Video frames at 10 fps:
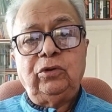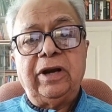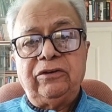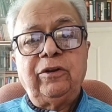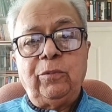
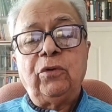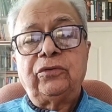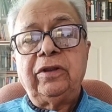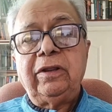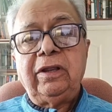answer
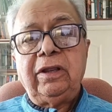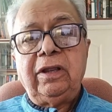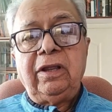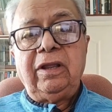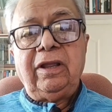books
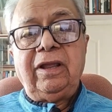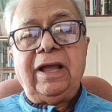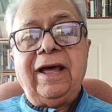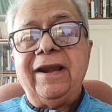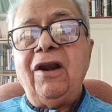
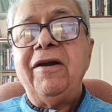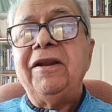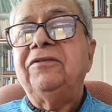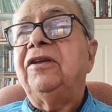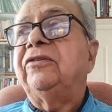are not
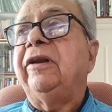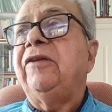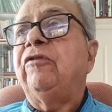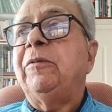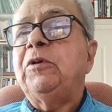
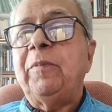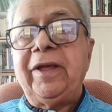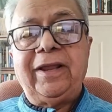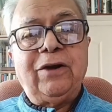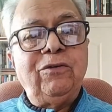necessarily from the
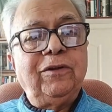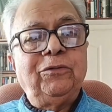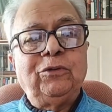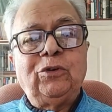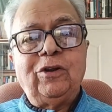background
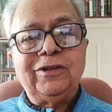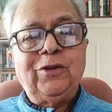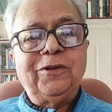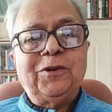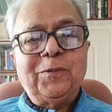of sociology
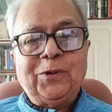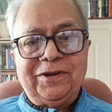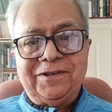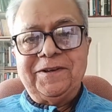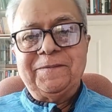or
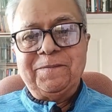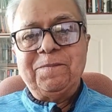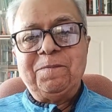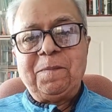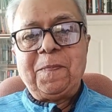anthropology.
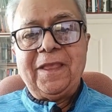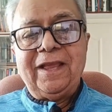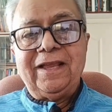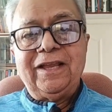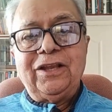
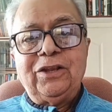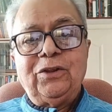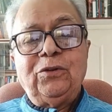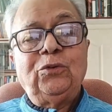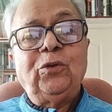
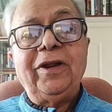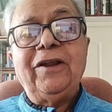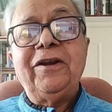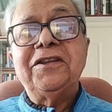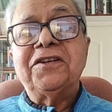So
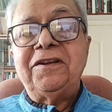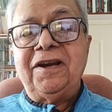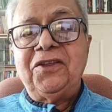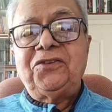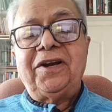in
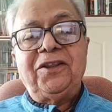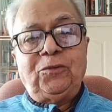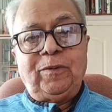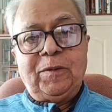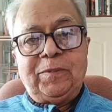general
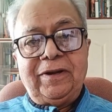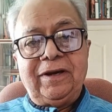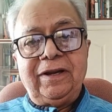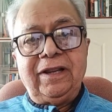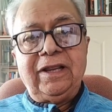studies
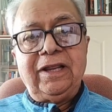paper,